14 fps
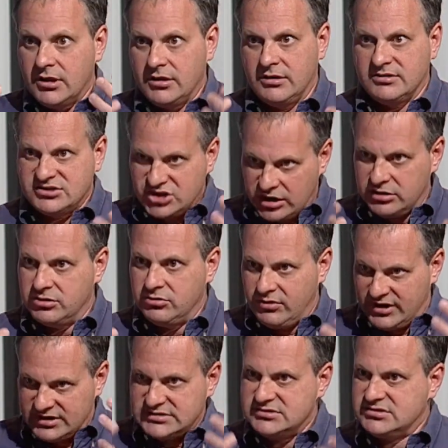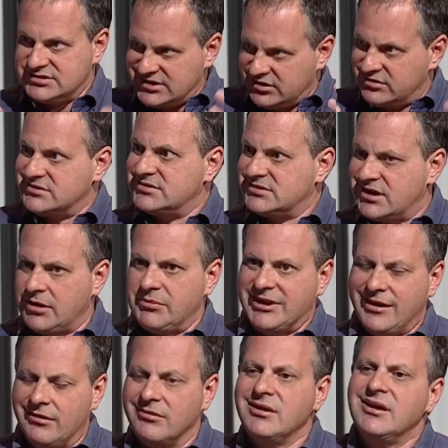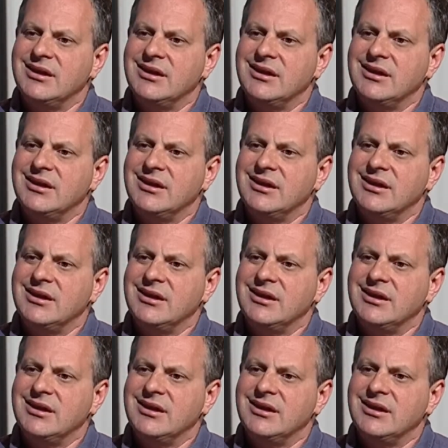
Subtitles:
A child who has tears coming out